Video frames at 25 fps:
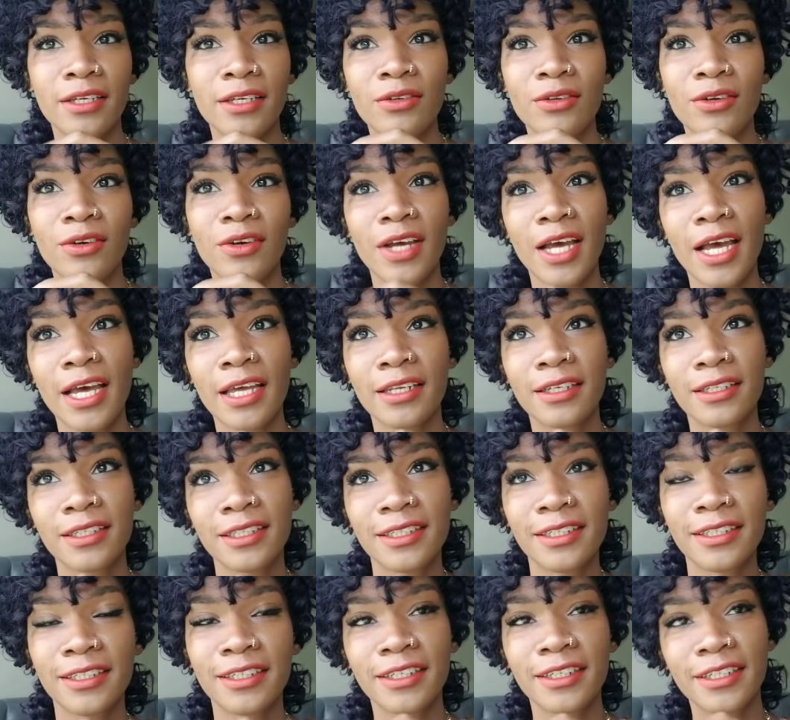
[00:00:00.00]
you know, kind
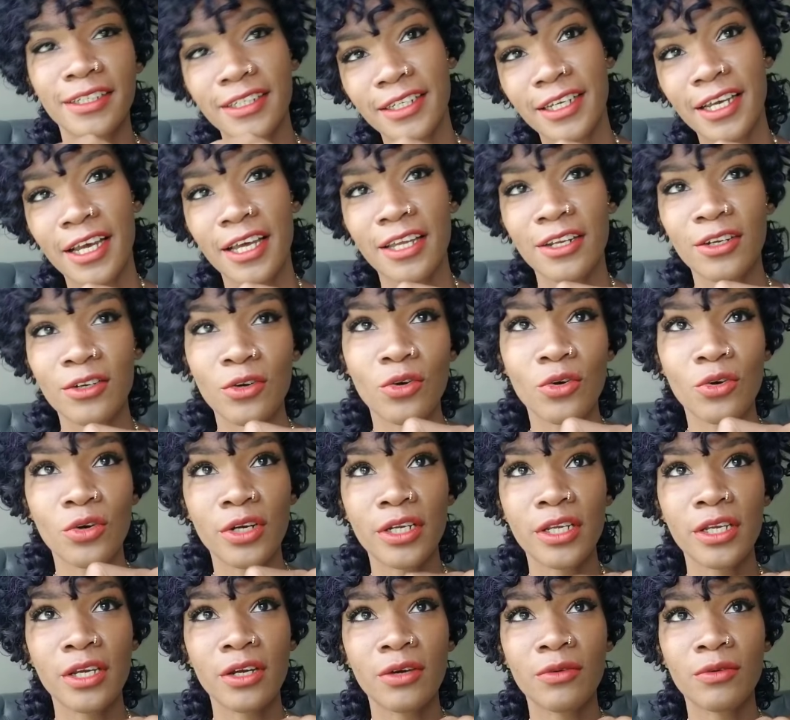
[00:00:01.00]
of
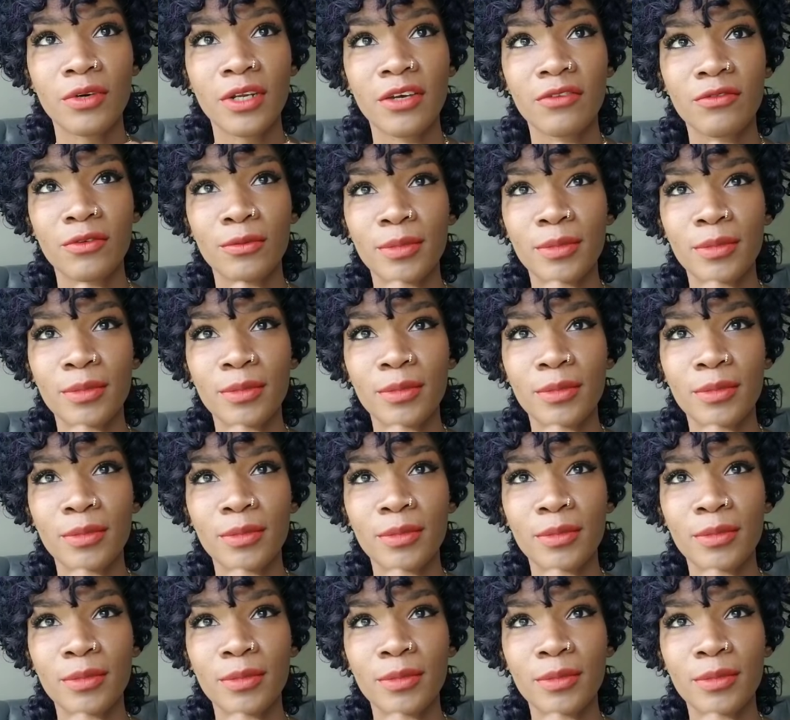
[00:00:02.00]
corny or whatever.